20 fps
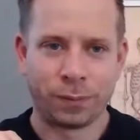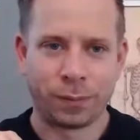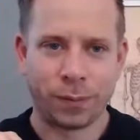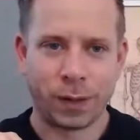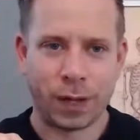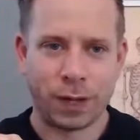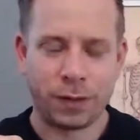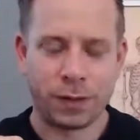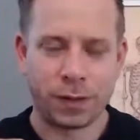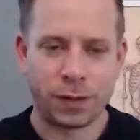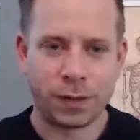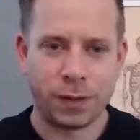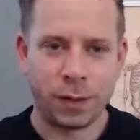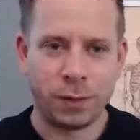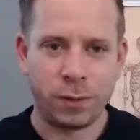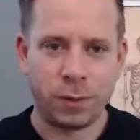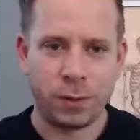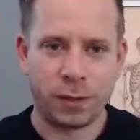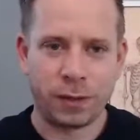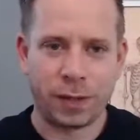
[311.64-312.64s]
And just
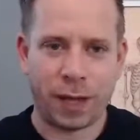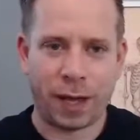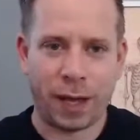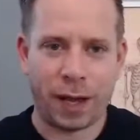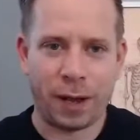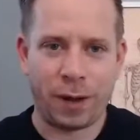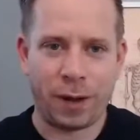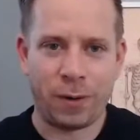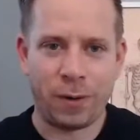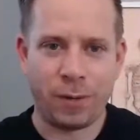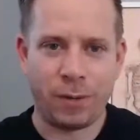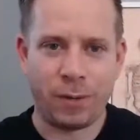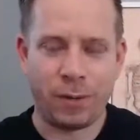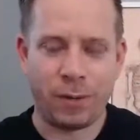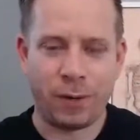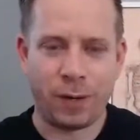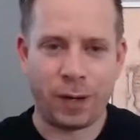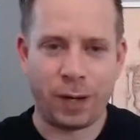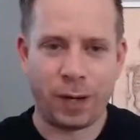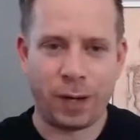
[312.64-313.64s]
notice that how
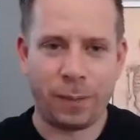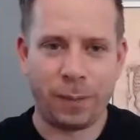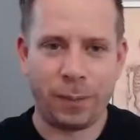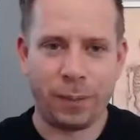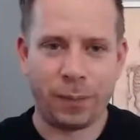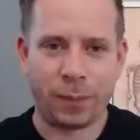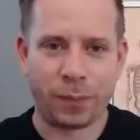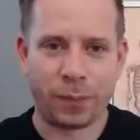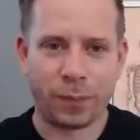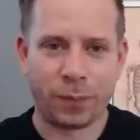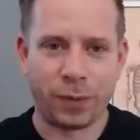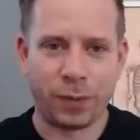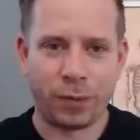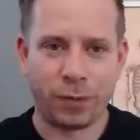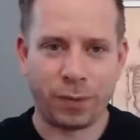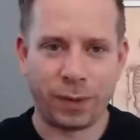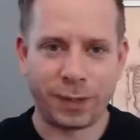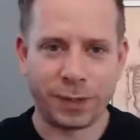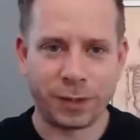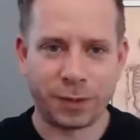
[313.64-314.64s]
the
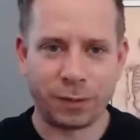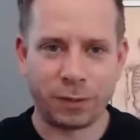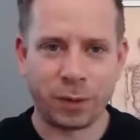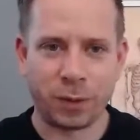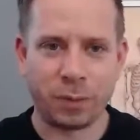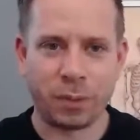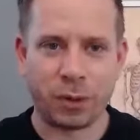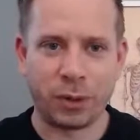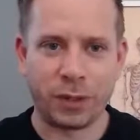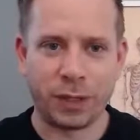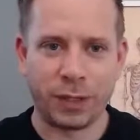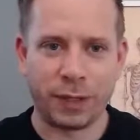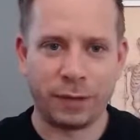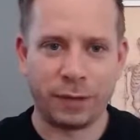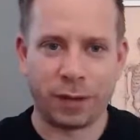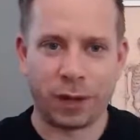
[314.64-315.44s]
rest of your body is